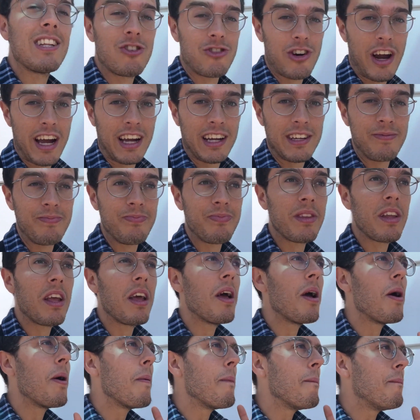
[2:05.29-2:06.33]
dragon.
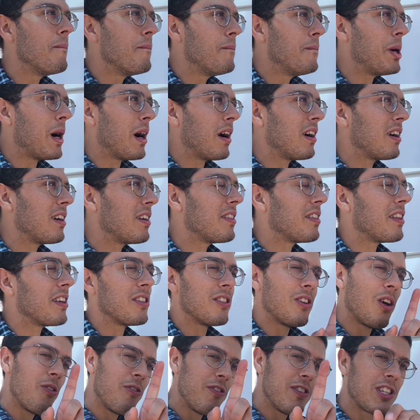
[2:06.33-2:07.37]
But there's
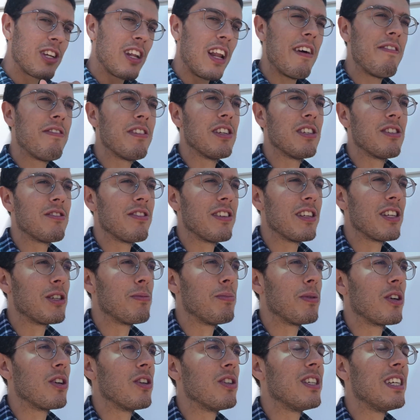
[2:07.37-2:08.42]
no physical evidence for this
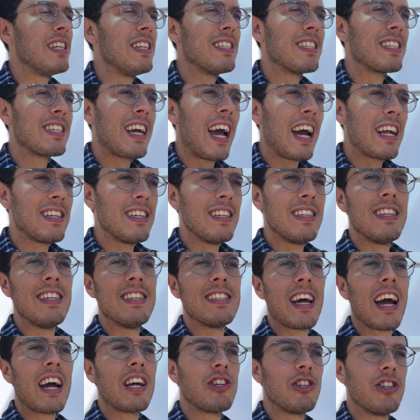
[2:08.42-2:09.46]
because he scattered his
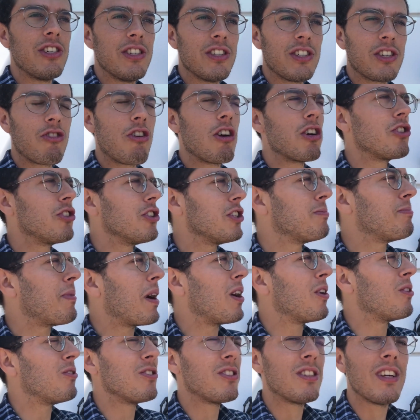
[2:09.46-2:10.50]
ashes, crushed his
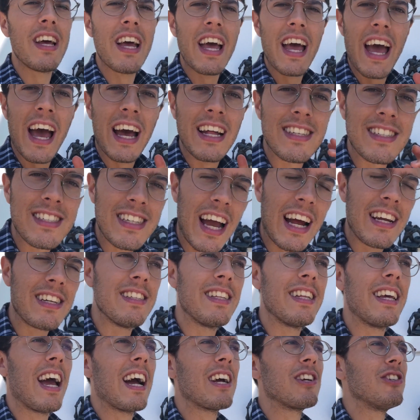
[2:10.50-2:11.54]
bones, and scattered
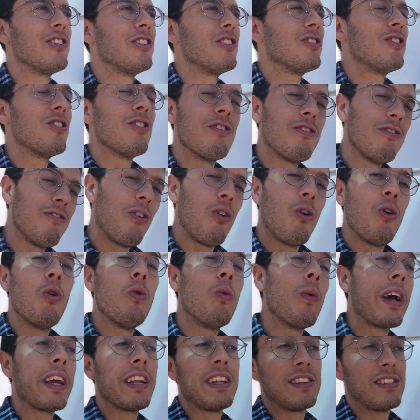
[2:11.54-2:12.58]
the ashes to the four
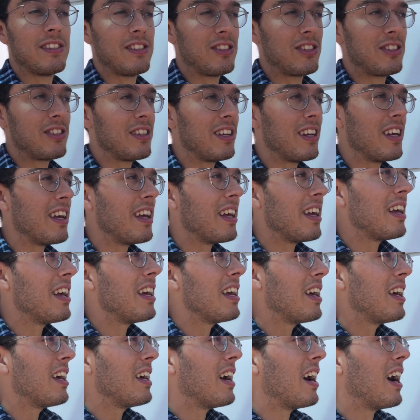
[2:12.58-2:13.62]
winds.
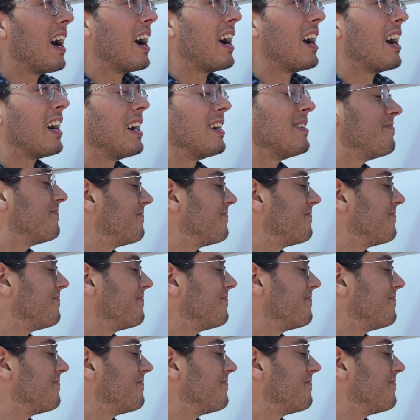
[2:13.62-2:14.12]
Um,